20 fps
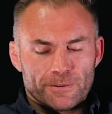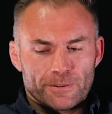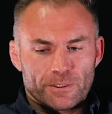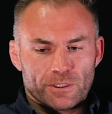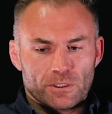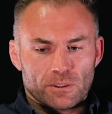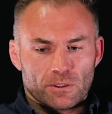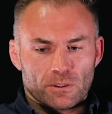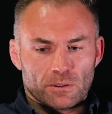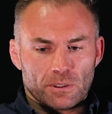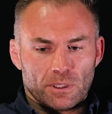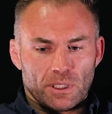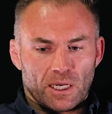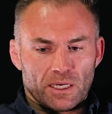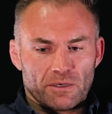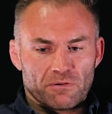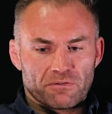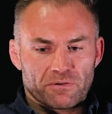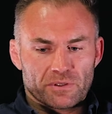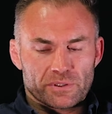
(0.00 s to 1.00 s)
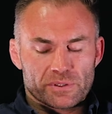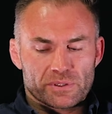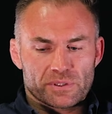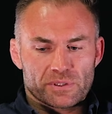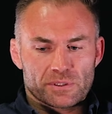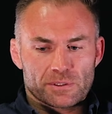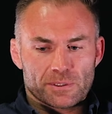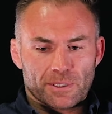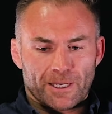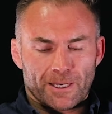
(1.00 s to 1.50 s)
life
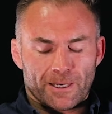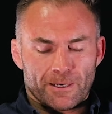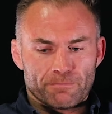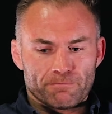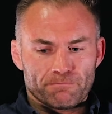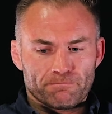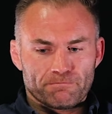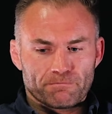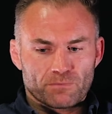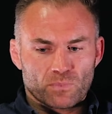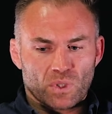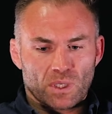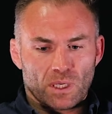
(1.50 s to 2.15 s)
is, I kind